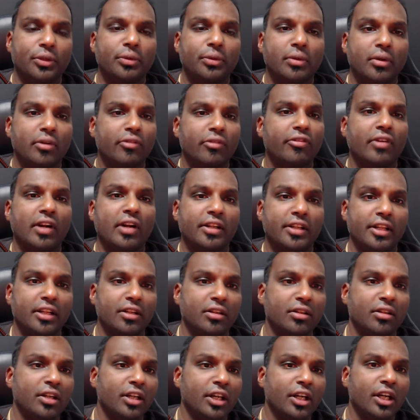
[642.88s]

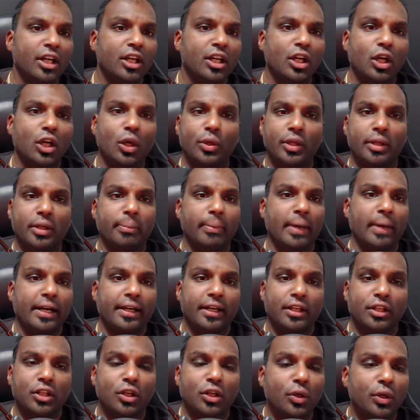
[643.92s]
front-end coding,
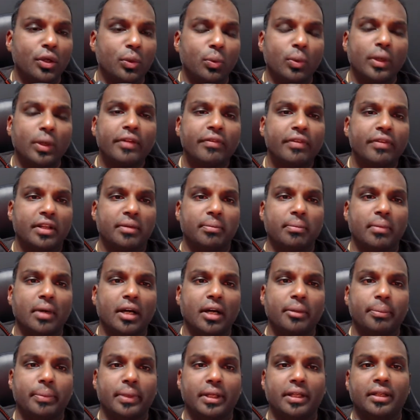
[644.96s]
back-end coding, whatever it
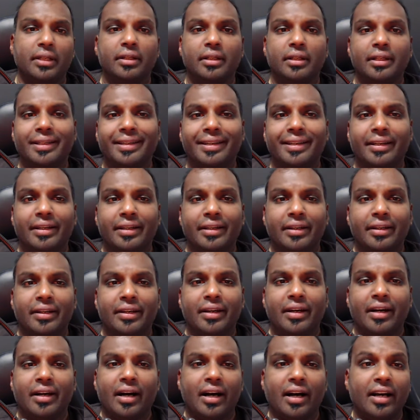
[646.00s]
might be.
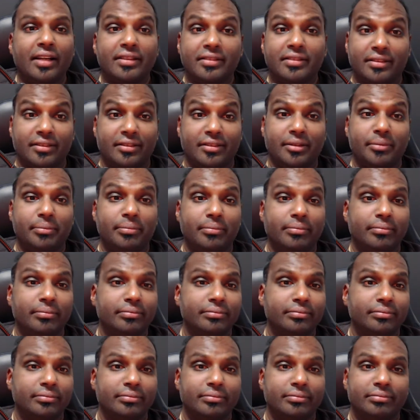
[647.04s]
Ask them,
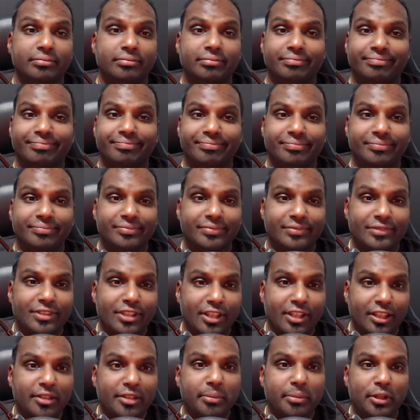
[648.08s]

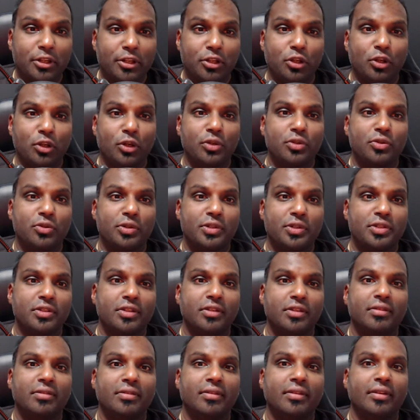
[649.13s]
tell them that you're
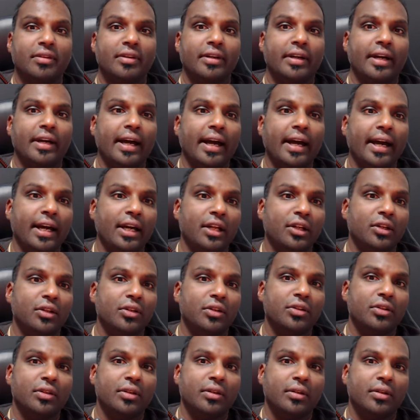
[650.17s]
interested,
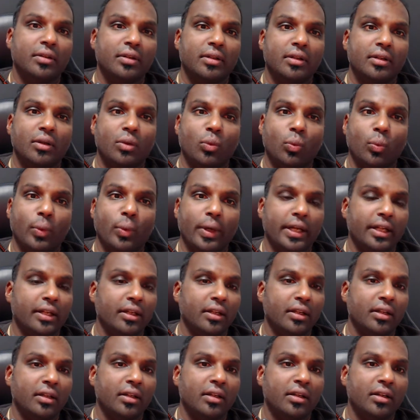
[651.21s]
and
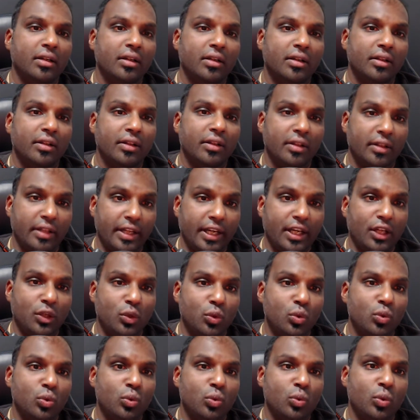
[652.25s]
when they
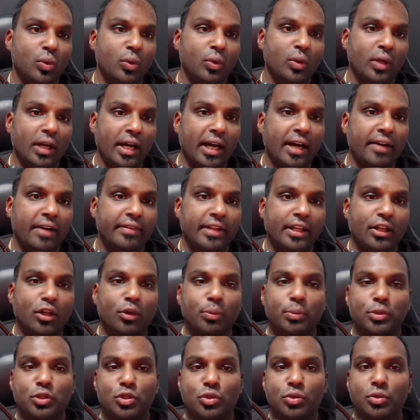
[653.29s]
do have that
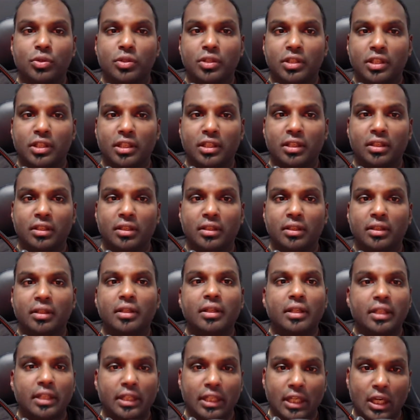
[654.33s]
opportunity,
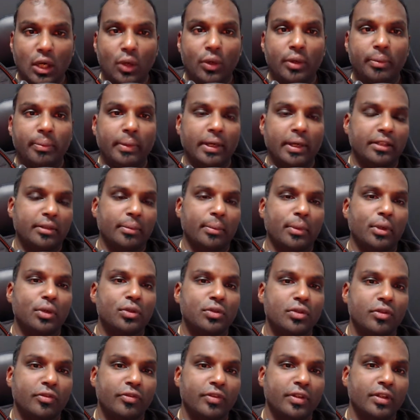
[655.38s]
go and make the
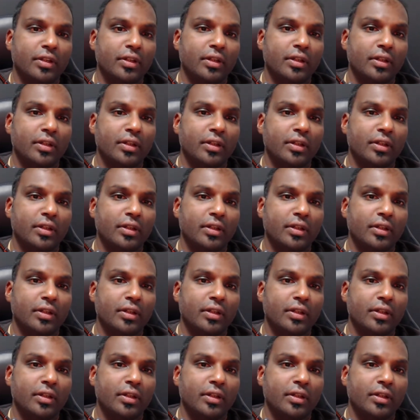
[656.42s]
most of it.